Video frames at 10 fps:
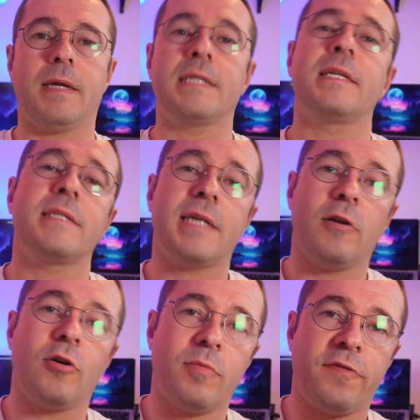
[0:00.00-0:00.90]
It didn't take
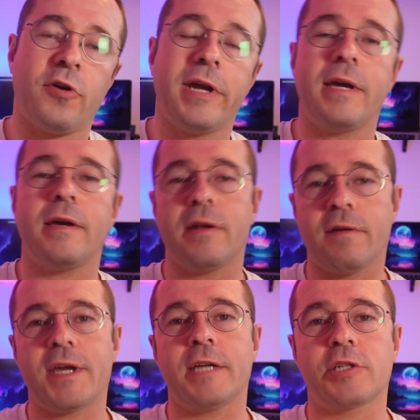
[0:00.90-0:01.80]
long before I hit
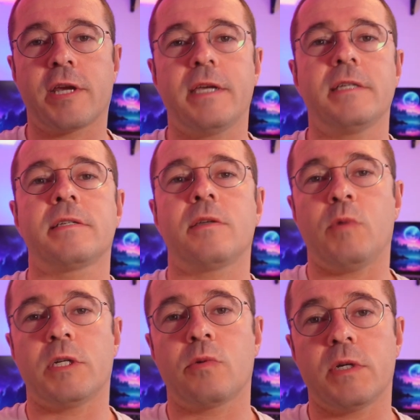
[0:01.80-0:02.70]
another edge case, which